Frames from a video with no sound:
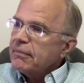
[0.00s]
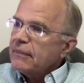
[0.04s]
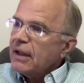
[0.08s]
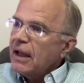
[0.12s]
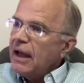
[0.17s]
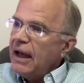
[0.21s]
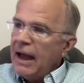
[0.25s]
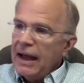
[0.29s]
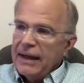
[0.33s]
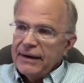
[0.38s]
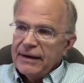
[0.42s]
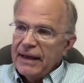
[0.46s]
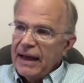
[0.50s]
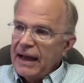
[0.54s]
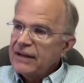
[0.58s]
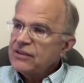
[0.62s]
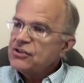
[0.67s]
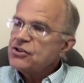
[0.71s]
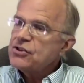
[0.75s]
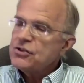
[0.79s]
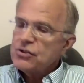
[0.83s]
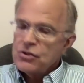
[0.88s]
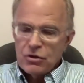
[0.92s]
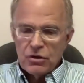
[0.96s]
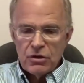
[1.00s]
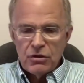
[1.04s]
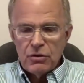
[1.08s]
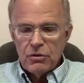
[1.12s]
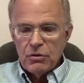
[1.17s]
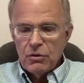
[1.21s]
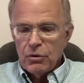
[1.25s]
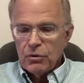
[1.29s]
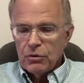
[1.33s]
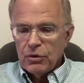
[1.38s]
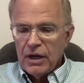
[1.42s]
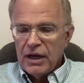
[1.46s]
And that's
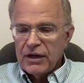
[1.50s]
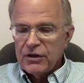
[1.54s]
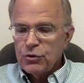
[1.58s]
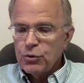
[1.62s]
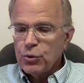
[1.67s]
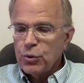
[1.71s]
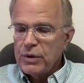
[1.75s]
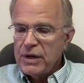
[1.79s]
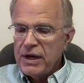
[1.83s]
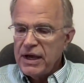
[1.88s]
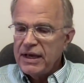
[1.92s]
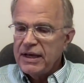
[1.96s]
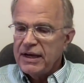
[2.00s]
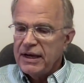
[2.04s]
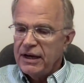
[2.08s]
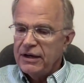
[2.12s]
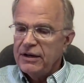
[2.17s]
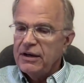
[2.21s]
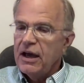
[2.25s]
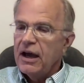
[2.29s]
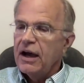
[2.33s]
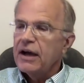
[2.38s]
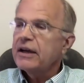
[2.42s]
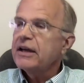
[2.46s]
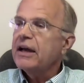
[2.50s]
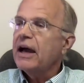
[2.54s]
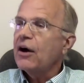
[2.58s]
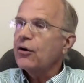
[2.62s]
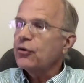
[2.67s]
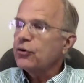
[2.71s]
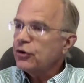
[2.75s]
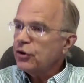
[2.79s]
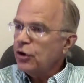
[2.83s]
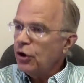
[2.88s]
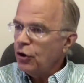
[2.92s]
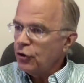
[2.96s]
created a
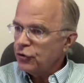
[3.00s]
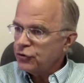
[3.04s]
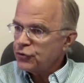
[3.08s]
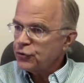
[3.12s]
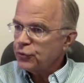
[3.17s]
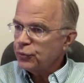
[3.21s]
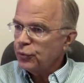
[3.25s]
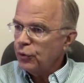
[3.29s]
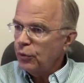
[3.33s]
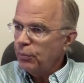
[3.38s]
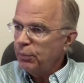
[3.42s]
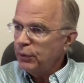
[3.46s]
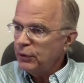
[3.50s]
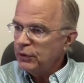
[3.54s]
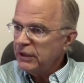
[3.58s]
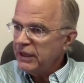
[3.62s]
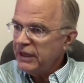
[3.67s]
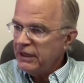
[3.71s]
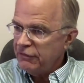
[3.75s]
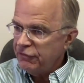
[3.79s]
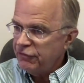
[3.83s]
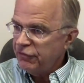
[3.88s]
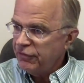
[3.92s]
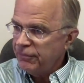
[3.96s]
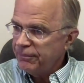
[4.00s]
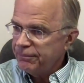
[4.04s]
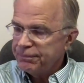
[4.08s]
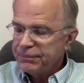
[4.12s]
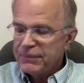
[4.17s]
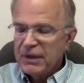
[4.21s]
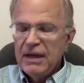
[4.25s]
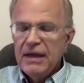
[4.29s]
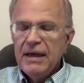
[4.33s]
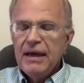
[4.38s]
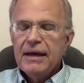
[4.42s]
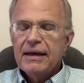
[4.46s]
countercultural belief.
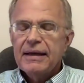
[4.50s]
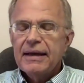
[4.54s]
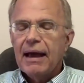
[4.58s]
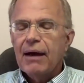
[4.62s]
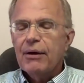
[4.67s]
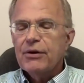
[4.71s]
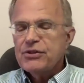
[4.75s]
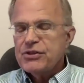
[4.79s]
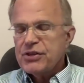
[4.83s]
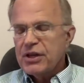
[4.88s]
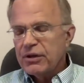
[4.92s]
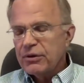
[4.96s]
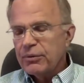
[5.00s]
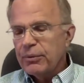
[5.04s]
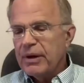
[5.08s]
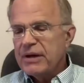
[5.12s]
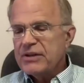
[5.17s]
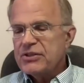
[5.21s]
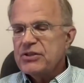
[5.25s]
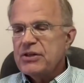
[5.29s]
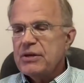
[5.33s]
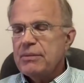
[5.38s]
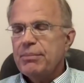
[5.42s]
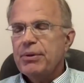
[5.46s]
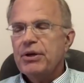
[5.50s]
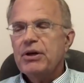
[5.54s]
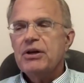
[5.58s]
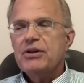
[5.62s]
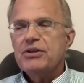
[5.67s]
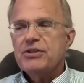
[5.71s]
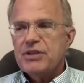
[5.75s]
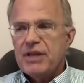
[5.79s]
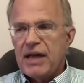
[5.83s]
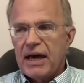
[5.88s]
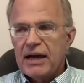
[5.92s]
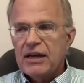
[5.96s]
Now, it's interesting
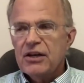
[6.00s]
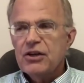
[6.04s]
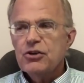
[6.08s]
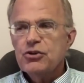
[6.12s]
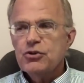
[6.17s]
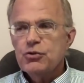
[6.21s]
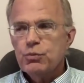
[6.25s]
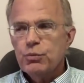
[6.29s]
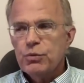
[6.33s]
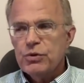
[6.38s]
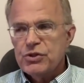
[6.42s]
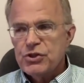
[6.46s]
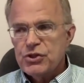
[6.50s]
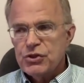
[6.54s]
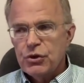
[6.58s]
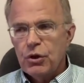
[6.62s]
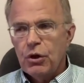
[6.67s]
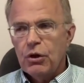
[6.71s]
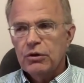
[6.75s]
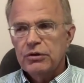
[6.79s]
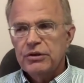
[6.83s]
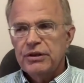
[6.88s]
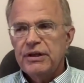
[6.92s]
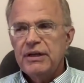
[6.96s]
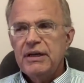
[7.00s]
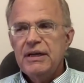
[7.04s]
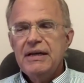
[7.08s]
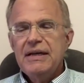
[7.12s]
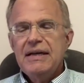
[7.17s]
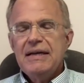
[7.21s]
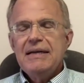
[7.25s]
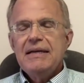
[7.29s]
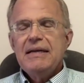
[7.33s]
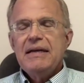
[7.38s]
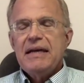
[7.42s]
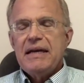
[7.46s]
because that has resulted
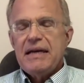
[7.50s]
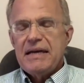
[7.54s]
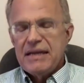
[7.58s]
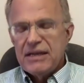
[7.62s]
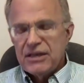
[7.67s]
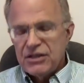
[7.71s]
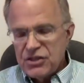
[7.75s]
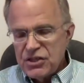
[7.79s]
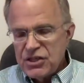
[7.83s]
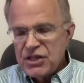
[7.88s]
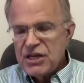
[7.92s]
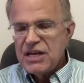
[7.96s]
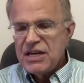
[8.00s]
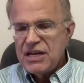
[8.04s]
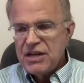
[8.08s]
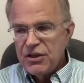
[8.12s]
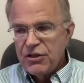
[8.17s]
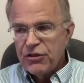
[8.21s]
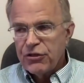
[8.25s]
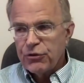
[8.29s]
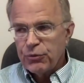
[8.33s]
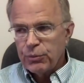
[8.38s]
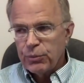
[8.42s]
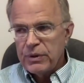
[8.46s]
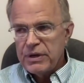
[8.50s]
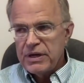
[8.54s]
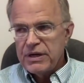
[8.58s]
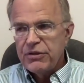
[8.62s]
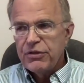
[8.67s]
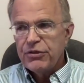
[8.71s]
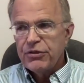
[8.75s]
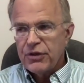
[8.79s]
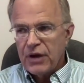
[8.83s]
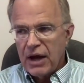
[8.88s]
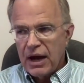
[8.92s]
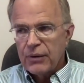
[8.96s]
in T3
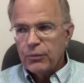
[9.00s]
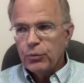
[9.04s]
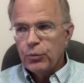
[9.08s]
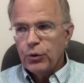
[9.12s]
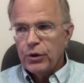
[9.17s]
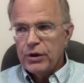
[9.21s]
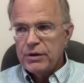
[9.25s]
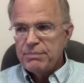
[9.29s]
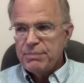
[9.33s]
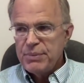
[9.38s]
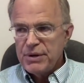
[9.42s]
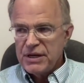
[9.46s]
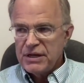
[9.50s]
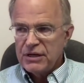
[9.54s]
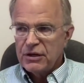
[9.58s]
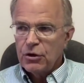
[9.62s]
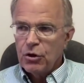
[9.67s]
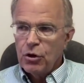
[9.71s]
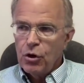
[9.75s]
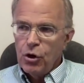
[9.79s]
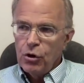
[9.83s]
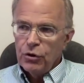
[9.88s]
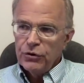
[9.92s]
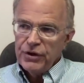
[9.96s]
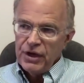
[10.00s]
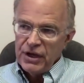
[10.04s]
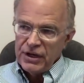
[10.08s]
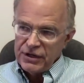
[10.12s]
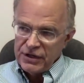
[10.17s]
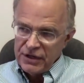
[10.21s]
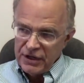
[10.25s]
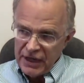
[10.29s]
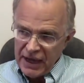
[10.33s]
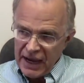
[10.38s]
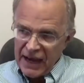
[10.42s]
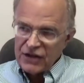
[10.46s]
thyroid being called
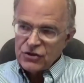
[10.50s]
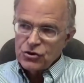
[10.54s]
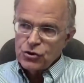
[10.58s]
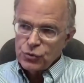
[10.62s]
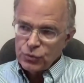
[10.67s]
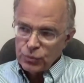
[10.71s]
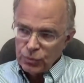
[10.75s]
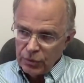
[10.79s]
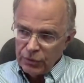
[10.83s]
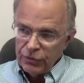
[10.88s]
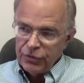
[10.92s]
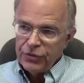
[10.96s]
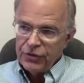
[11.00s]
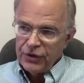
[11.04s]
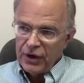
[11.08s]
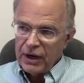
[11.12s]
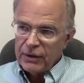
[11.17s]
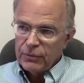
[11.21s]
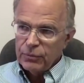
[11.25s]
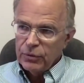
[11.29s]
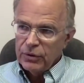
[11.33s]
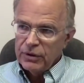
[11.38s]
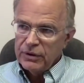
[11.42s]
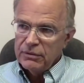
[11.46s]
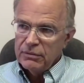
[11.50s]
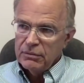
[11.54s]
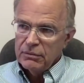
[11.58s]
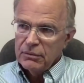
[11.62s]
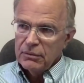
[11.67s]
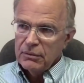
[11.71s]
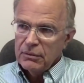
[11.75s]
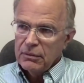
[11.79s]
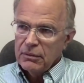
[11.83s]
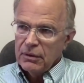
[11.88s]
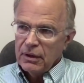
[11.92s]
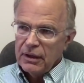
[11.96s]
natural thyroid.
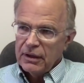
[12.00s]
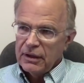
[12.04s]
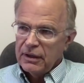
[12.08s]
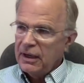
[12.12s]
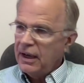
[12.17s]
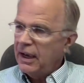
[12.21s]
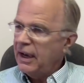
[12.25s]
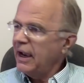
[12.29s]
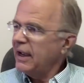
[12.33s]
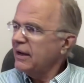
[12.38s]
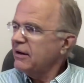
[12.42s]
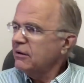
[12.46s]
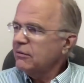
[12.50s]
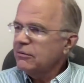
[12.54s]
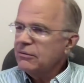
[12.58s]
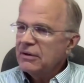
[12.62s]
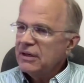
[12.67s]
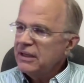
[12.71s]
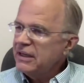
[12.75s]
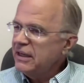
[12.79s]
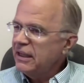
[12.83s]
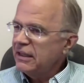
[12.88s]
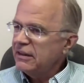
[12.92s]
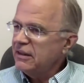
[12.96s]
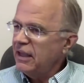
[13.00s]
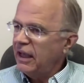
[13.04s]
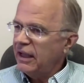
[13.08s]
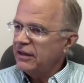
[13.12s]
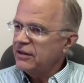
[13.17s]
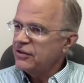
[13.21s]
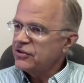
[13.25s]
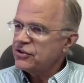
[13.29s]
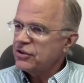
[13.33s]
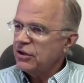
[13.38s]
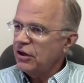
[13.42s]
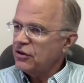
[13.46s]
And I don't really get that
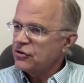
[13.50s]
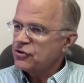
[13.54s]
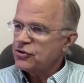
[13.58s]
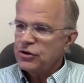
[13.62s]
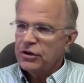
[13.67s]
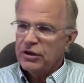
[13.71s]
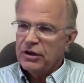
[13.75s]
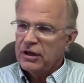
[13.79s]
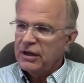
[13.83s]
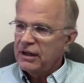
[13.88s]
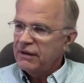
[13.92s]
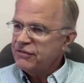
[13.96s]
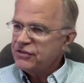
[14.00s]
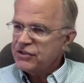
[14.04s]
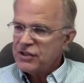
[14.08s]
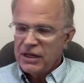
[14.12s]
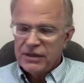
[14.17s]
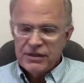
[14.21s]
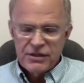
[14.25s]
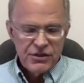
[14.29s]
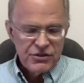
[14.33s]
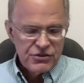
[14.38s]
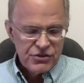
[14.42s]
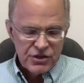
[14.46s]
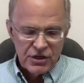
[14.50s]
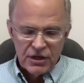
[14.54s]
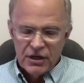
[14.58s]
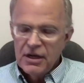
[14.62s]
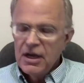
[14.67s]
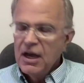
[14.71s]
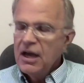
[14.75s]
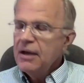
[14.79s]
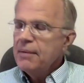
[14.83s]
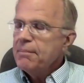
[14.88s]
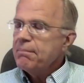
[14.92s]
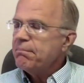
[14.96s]
discussion. And I've said this to
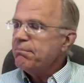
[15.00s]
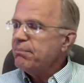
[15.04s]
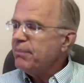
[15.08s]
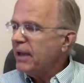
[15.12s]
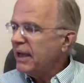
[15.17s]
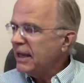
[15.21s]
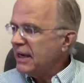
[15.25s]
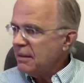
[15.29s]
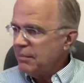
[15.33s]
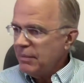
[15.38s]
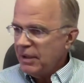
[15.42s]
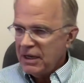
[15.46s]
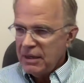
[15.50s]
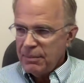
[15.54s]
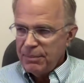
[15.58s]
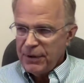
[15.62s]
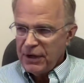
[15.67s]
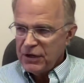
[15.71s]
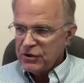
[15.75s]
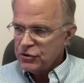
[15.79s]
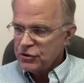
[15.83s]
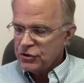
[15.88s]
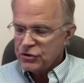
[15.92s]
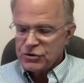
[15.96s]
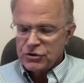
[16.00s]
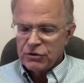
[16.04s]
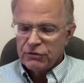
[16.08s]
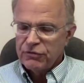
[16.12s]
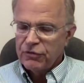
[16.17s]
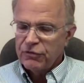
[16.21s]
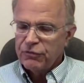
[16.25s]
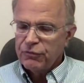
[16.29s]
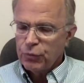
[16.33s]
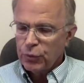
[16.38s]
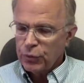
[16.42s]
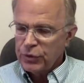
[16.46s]
many, many patients over
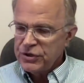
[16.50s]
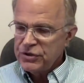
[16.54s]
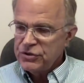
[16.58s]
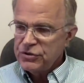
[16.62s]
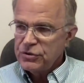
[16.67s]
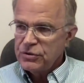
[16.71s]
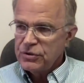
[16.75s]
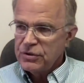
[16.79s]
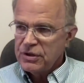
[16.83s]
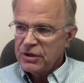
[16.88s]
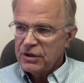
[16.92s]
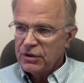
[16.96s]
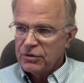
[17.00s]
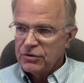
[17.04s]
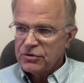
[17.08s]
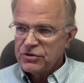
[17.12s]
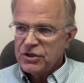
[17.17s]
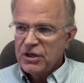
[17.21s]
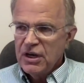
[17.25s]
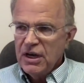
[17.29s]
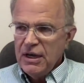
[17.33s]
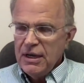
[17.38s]
42 years.